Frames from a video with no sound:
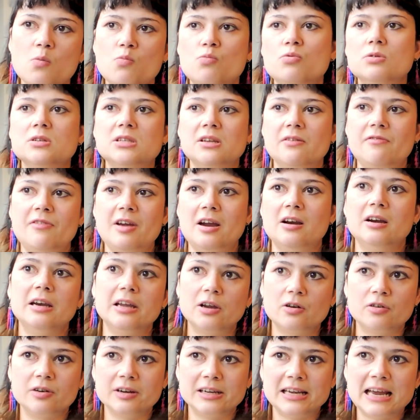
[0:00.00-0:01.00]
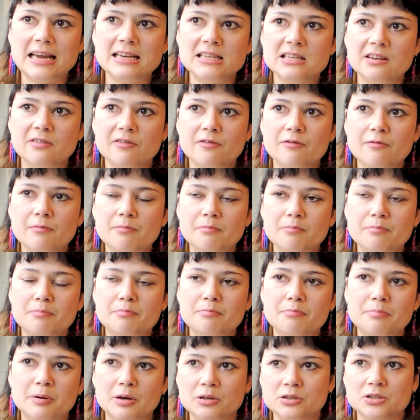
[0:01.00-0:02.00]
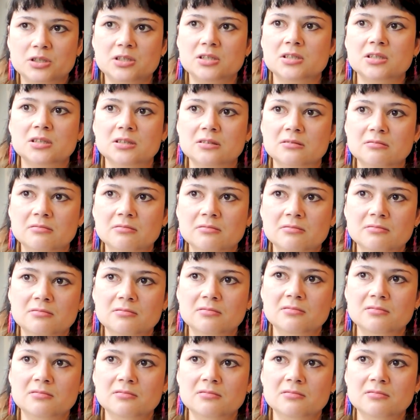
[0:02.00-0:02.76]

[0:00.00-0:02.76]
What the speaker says: was a fairly creative person.